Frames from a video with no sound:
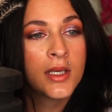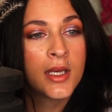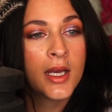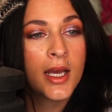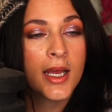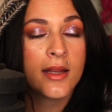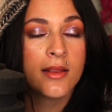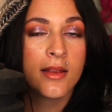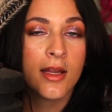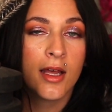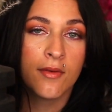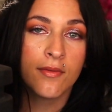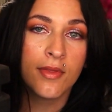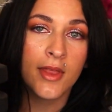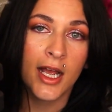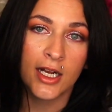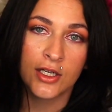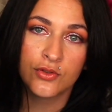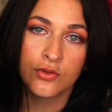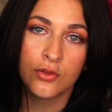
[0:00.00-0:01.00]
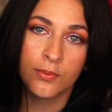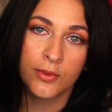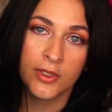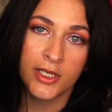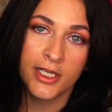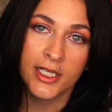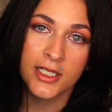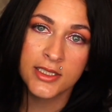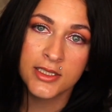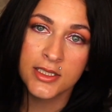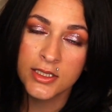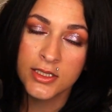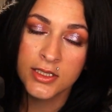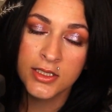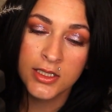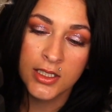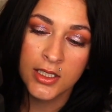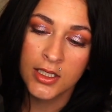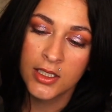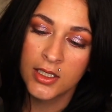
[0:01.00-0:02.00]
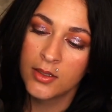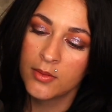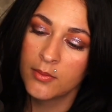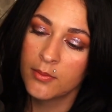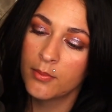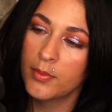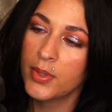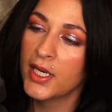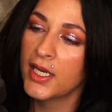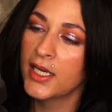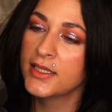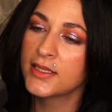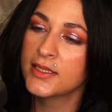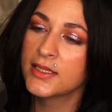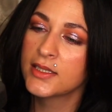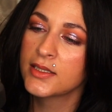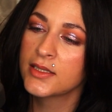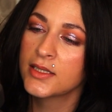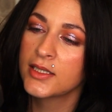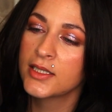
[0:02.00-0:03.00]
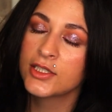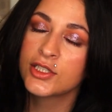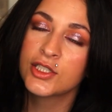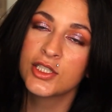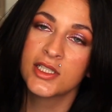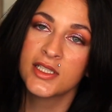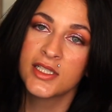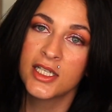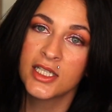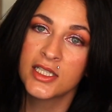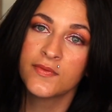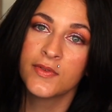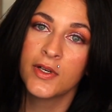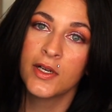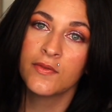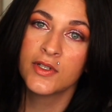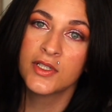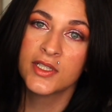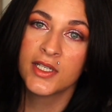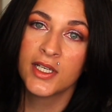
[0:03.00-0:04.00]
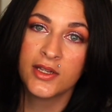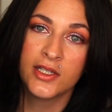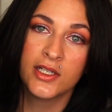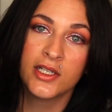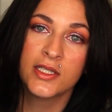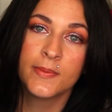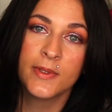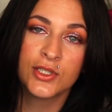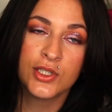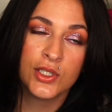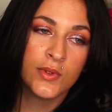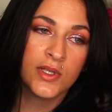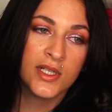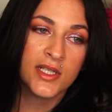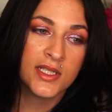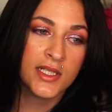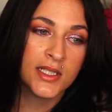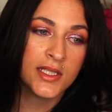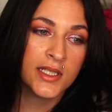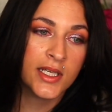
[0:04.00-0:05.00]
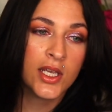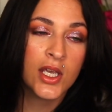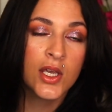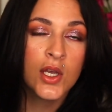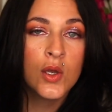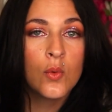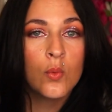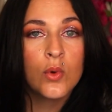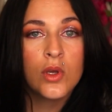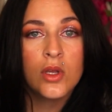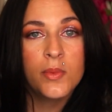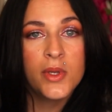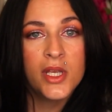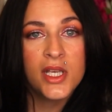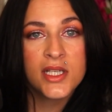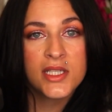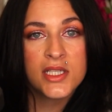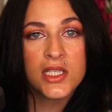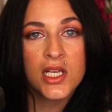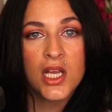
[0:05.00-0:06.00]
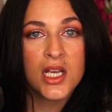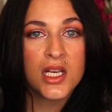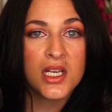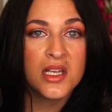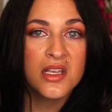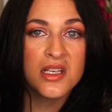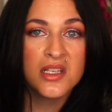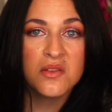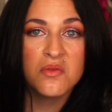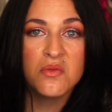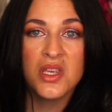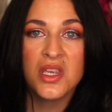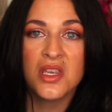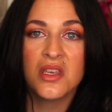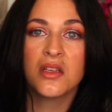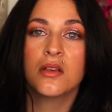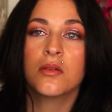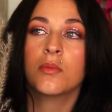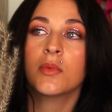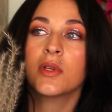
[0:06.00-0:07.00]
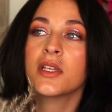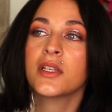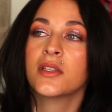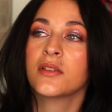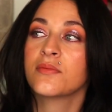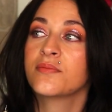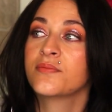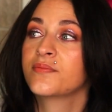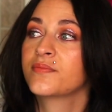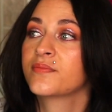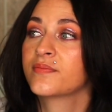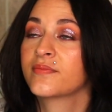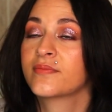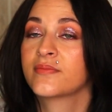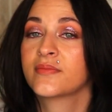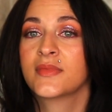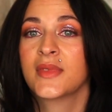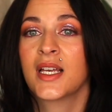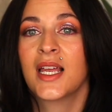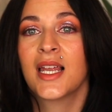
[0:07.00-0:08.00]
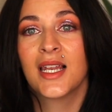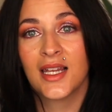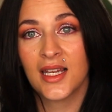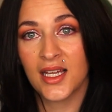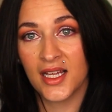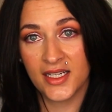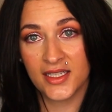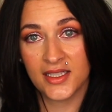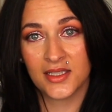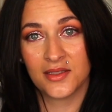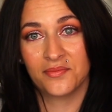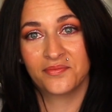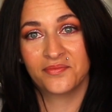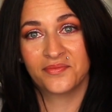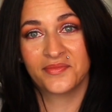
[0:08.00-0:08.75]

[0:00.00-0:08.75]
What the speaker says: I love the actual product, but it just takes forever to get there, especially when it says will be in stock next week, and I'm like, lies.